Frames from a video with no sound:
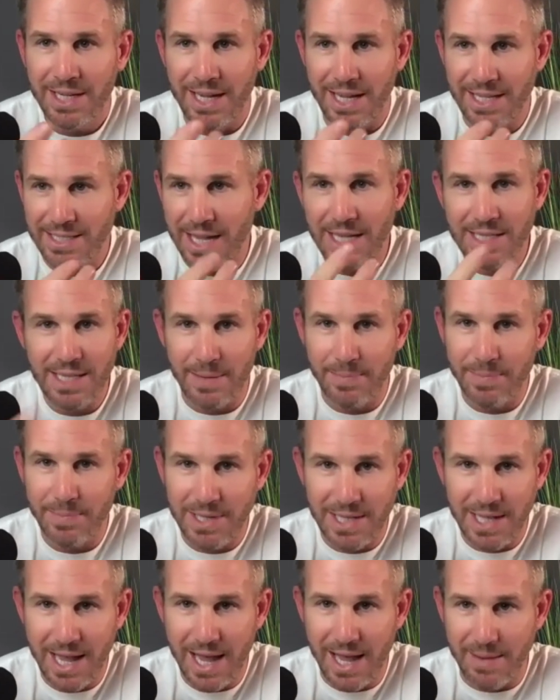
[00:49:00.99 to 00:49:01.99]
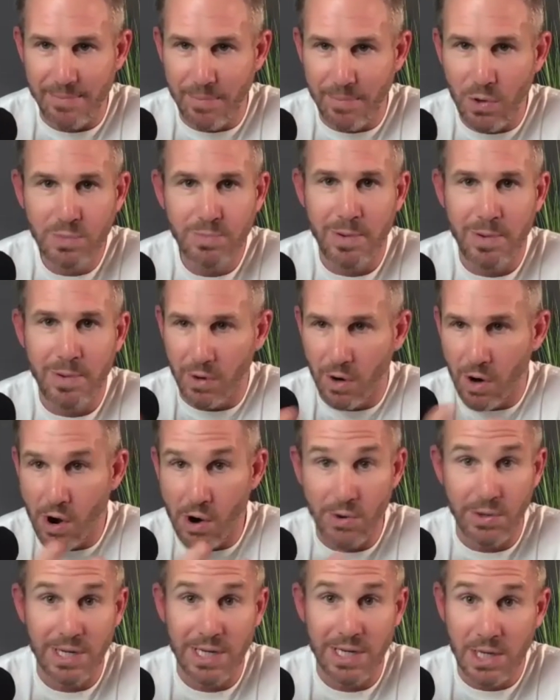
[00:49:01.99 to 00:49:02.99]
It's not something that most are
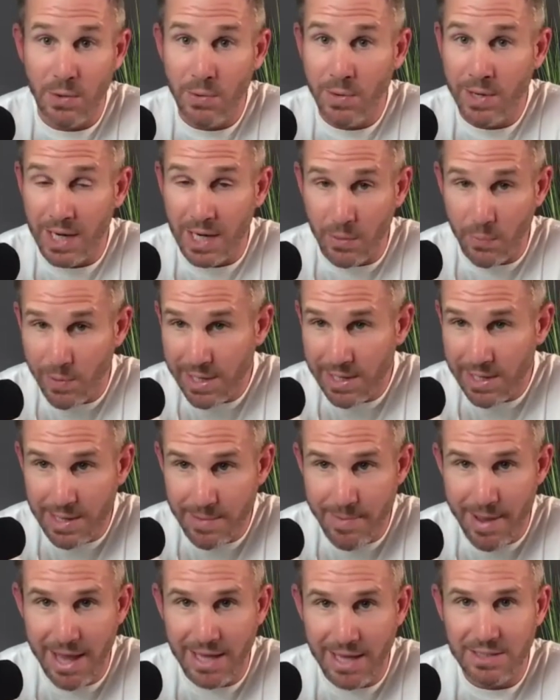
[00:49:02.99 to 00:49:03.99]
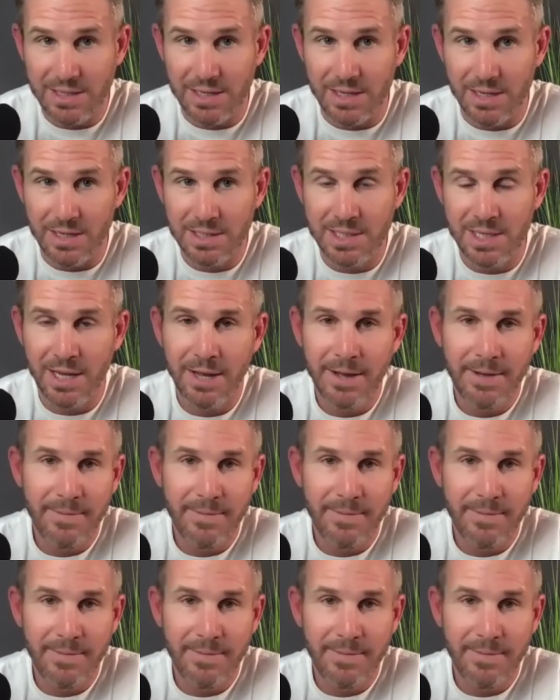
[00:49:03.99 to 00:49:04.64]
already doing on a weekly basis.